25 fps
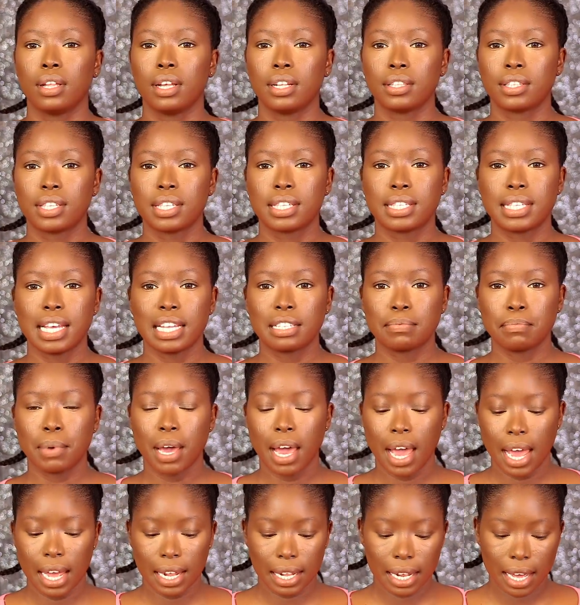Then to set
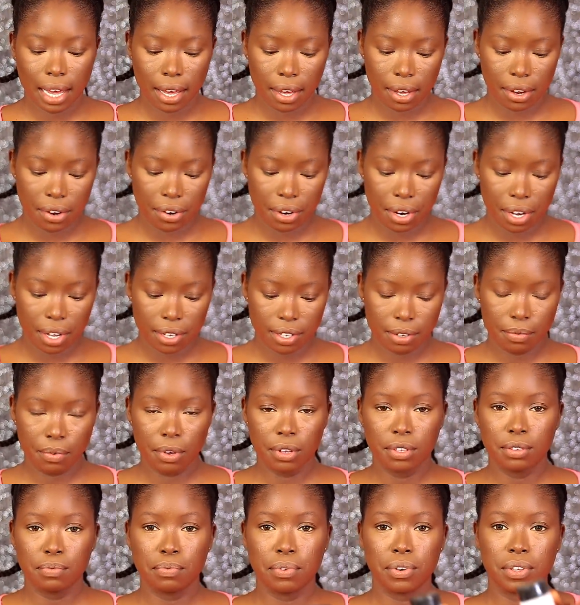my highlight areas, I'm
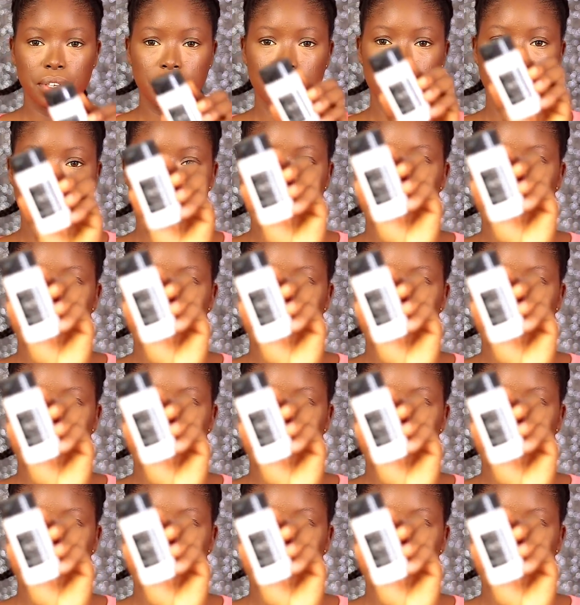going to be using the